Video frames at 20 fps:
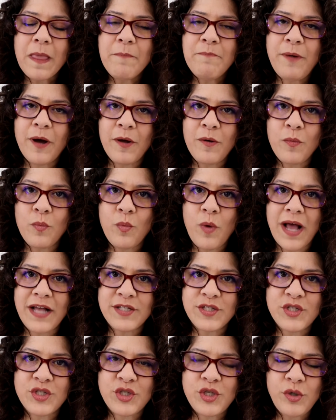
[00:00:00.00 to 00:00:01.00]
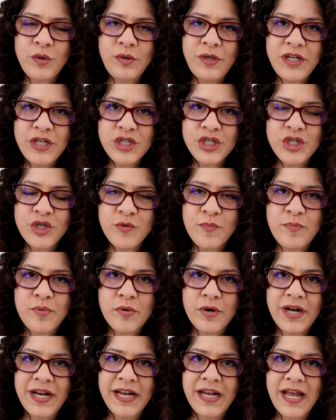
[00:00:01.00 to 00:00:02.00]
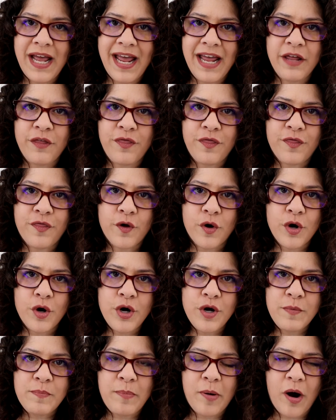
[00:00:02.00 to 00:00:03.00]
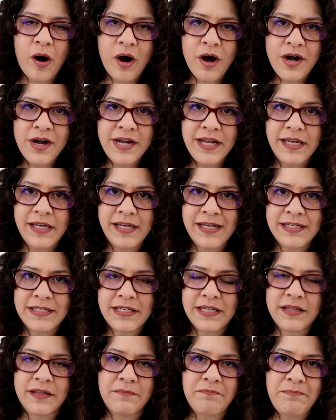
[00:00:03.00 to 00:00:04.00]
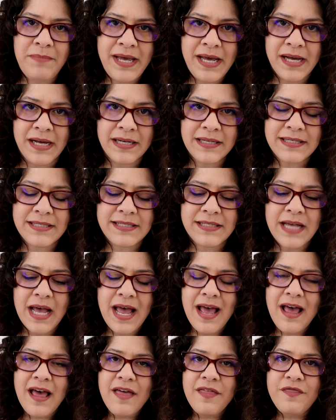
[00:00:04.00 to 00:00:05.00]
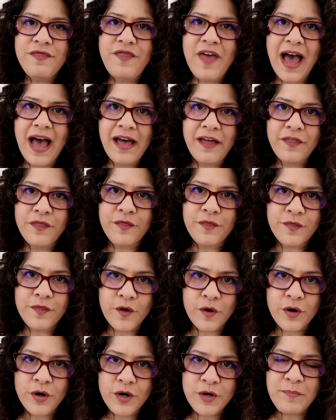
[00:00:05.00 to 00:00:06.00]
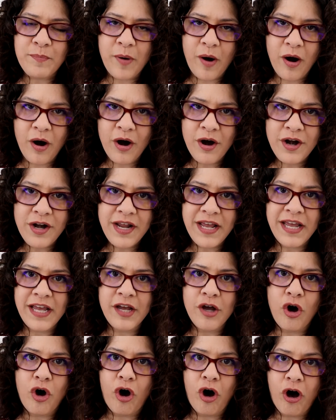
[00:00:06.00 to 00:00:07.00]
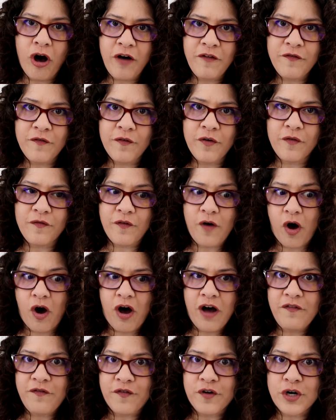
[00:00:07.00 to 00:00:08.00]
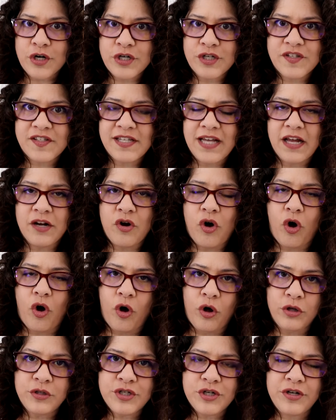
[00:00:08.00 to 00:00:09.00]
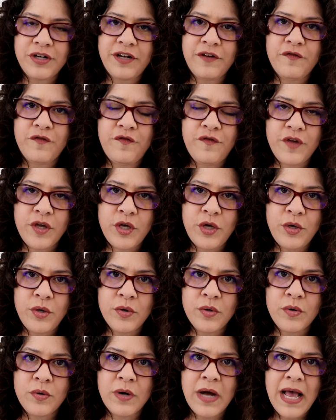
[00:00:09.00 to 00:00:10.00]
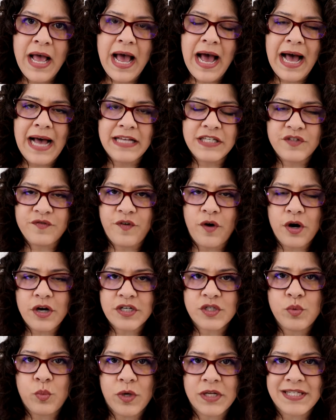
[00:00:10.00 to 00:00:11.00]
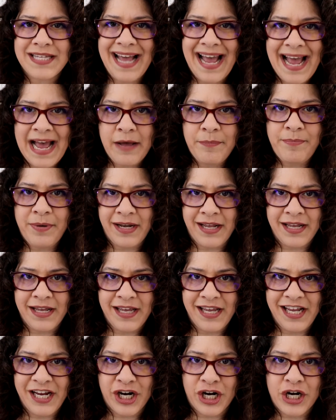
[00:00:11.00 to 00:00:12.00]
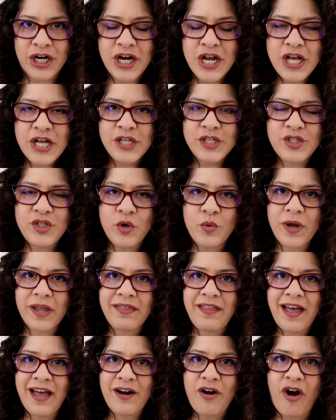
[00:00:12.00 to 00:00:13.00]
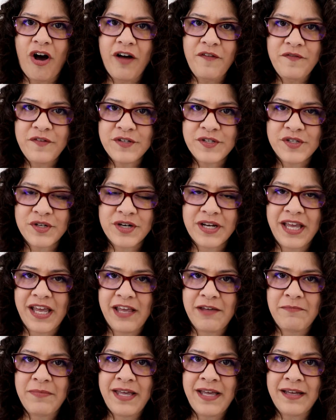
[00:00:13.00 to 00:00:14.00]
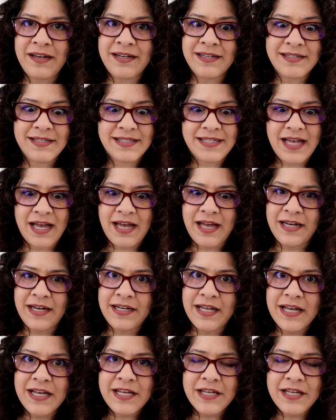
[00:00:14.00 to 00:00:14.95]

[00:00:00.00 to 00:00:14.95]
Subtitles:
But as soon as you bring a third party into the mix, that third party offers an alternate view as far as what's happening here. So when that officer came in and said,